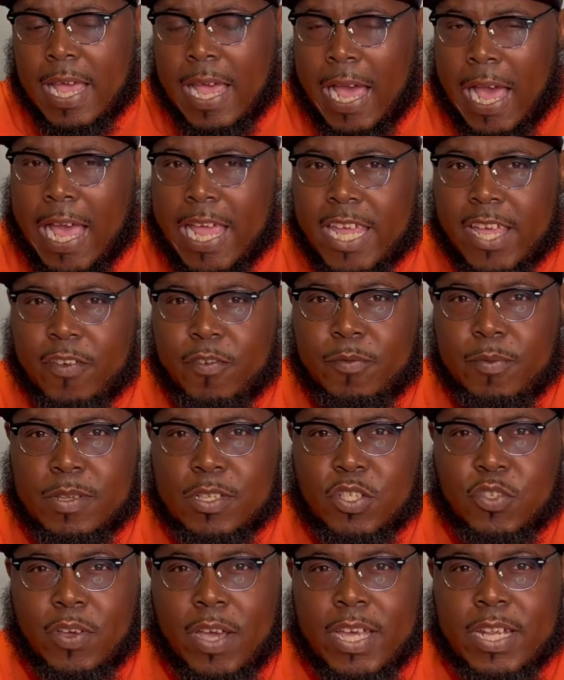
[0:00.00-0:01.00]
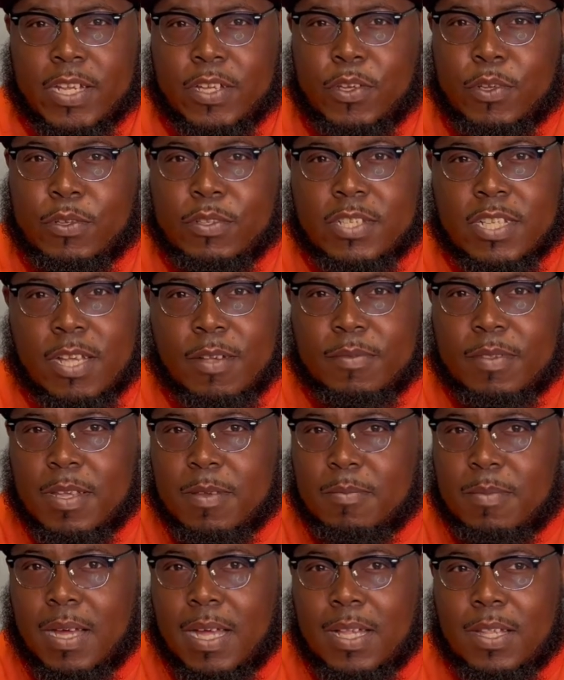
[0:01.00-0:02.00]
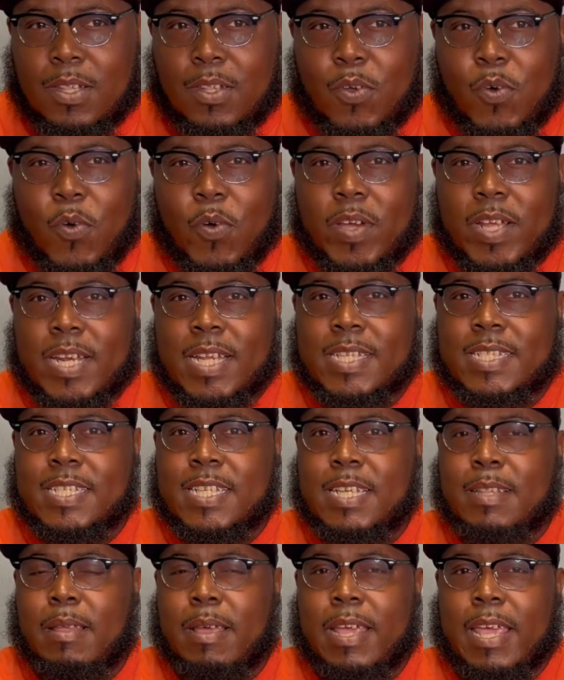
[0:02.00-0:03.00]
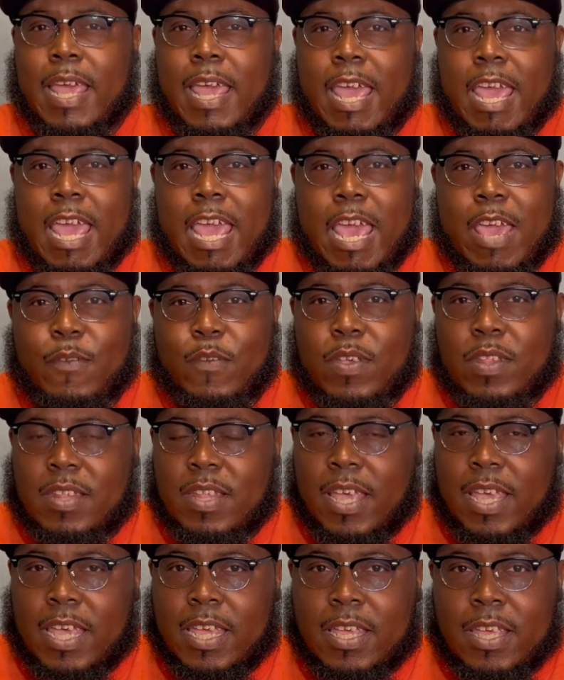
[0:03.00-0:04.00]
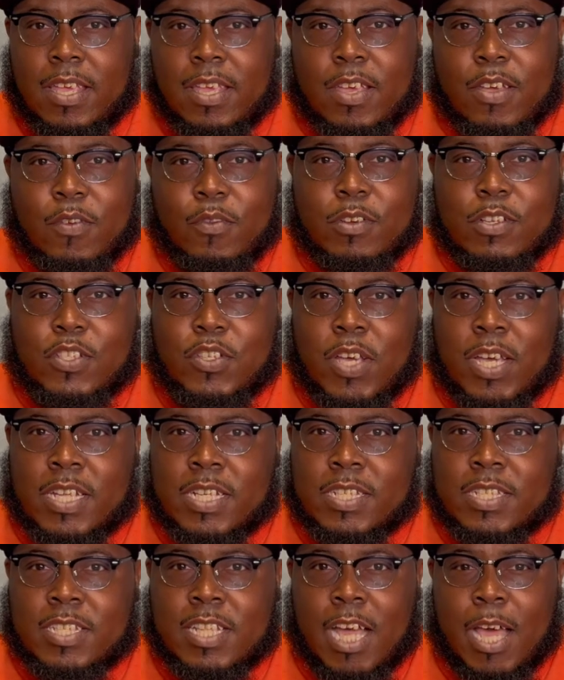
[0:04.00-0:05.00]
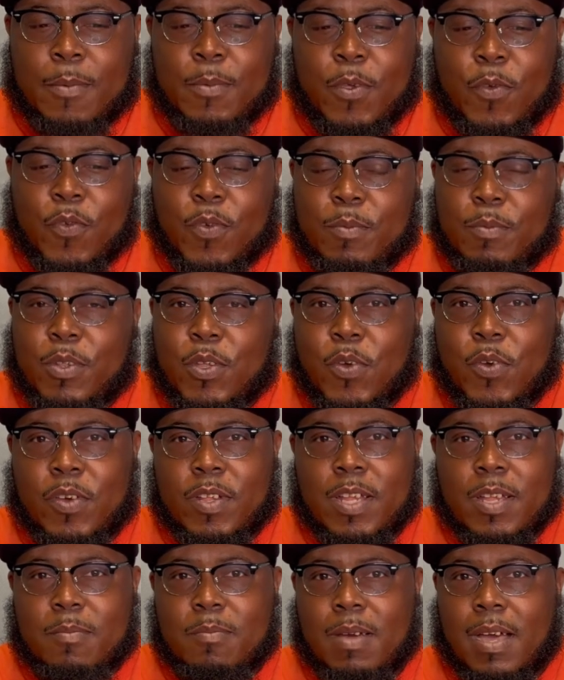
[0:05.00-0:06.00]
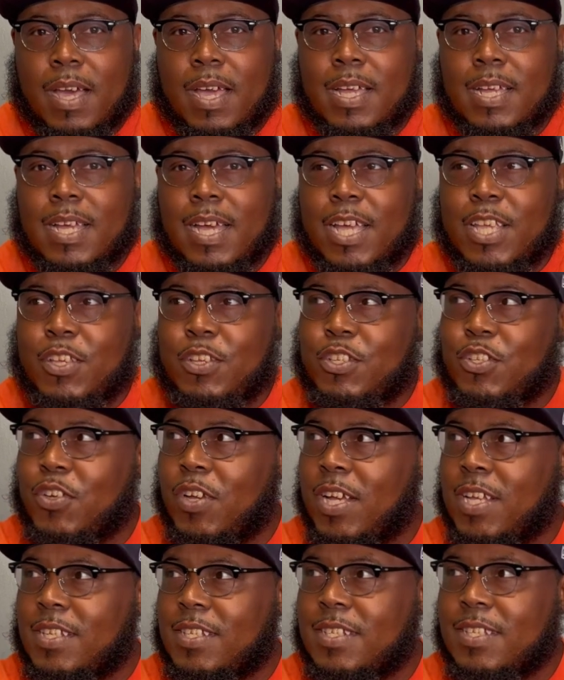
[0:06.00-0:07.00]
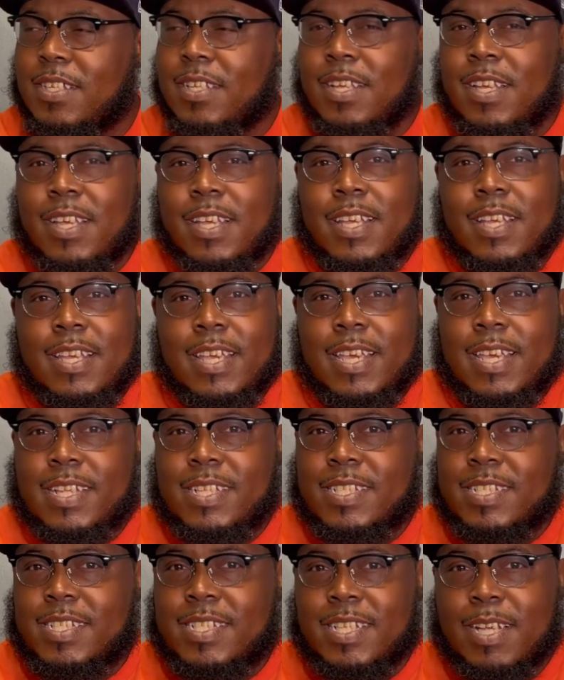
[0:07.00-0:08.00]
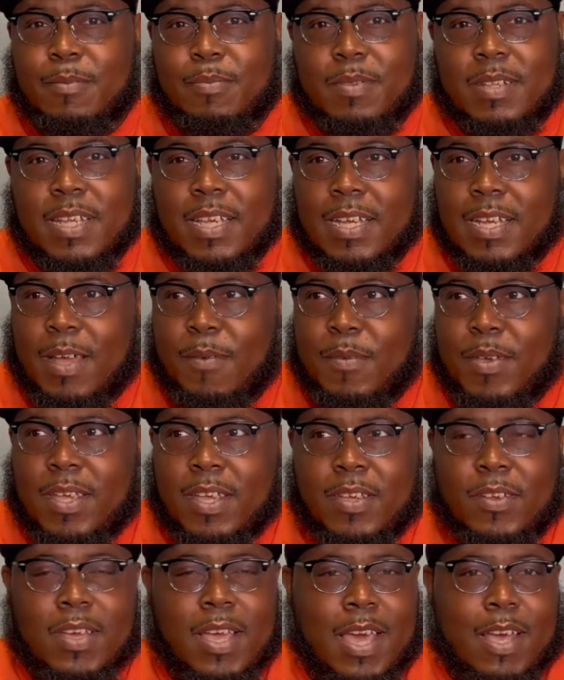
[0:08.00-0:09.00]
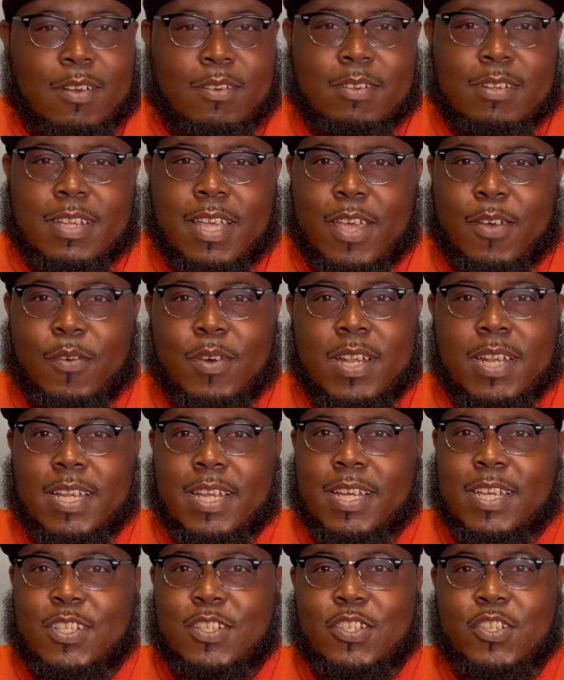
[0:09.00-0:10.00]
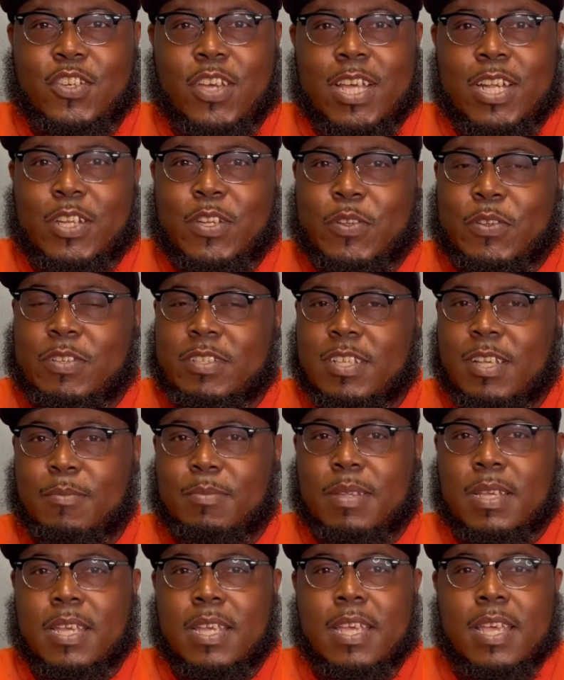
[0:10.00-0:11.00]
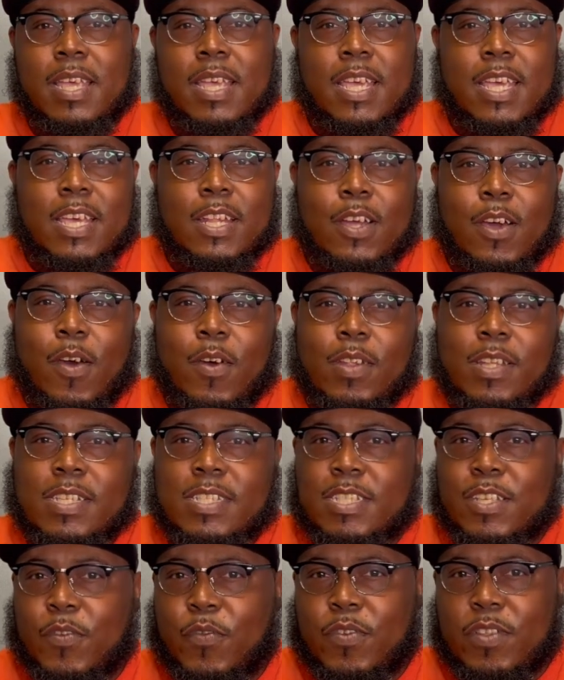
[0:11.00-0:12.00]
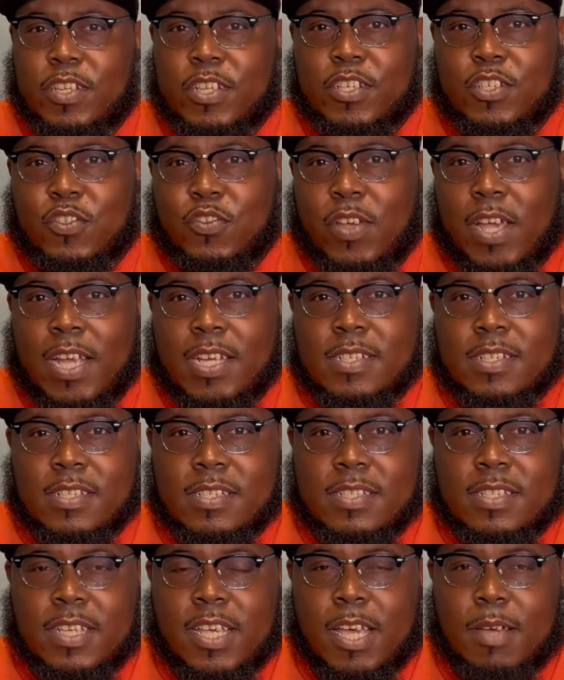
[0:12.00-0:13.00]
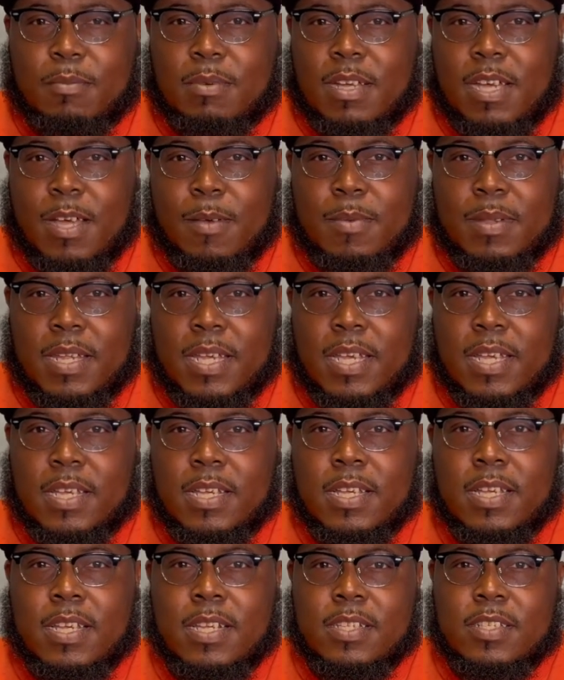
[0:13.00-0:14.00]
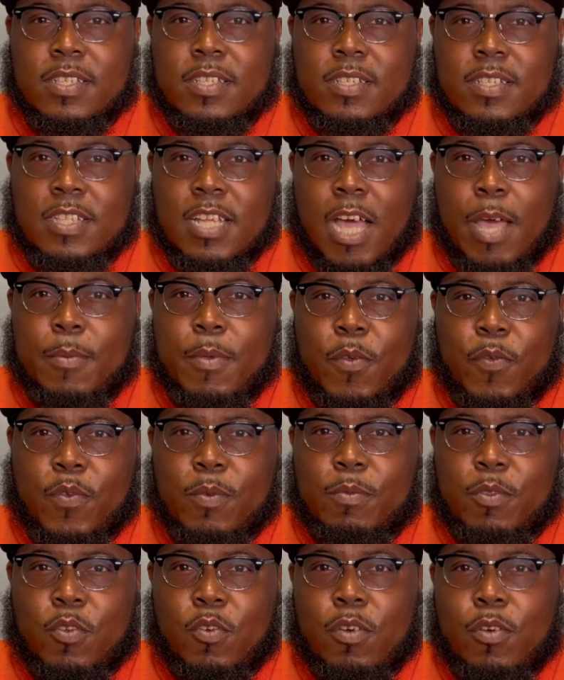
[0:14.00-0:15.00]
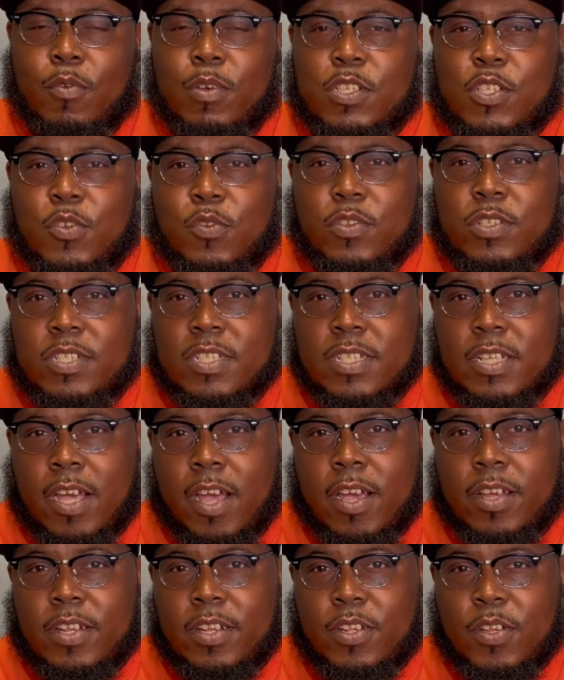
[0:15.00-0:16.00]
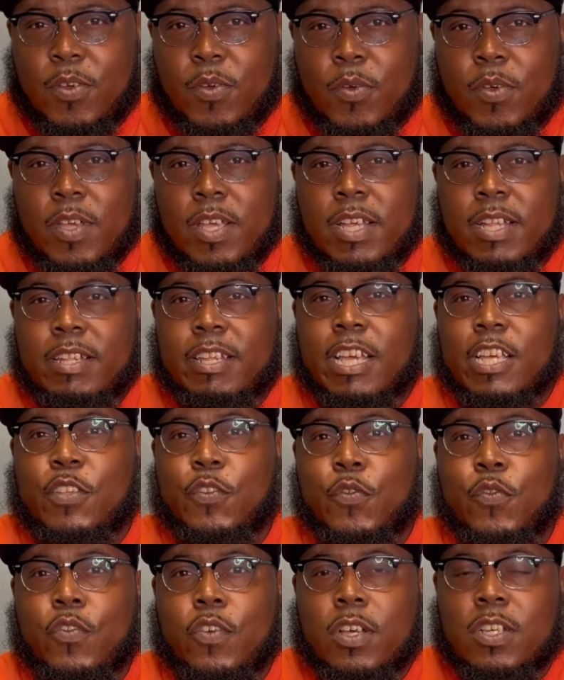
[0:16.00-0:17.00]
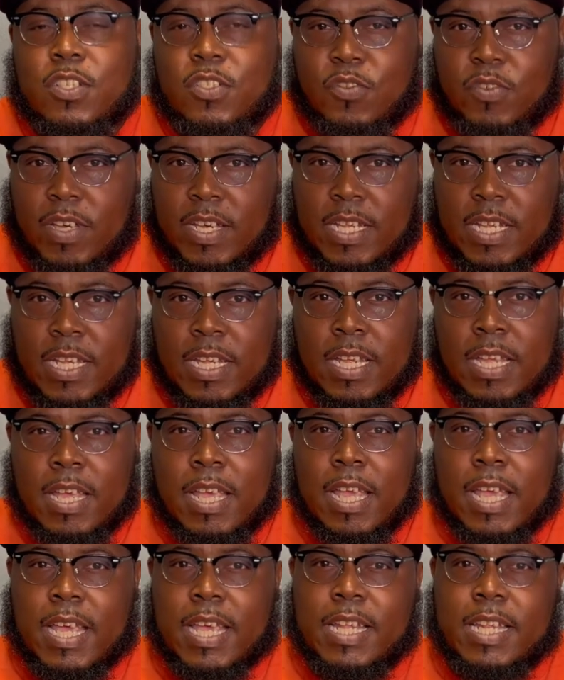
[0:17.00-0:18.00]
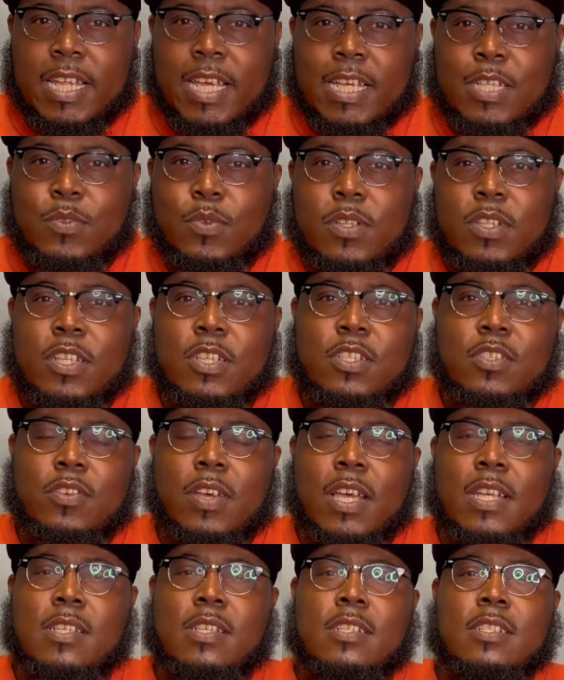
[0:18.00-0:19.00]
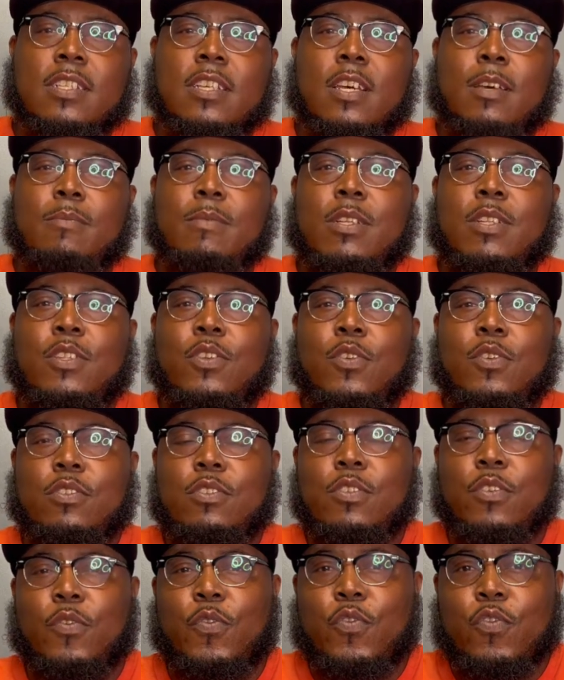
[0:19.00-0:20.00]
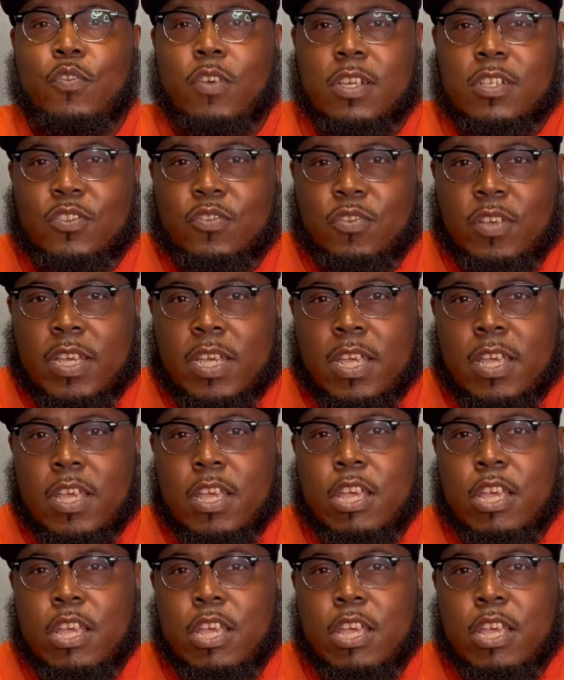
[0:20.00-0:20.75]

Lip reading: Have you ever been trying to do something, my Lord, and it seemed like everything was trying to stop you from doing it? My God, you trying to, and just something, I mean, I don't care what it is. You trying to do something, and all these different distractions kept coming in to stop you from doing what you desired to do. That's frustrating. And that's what distractions come to do, to frustrate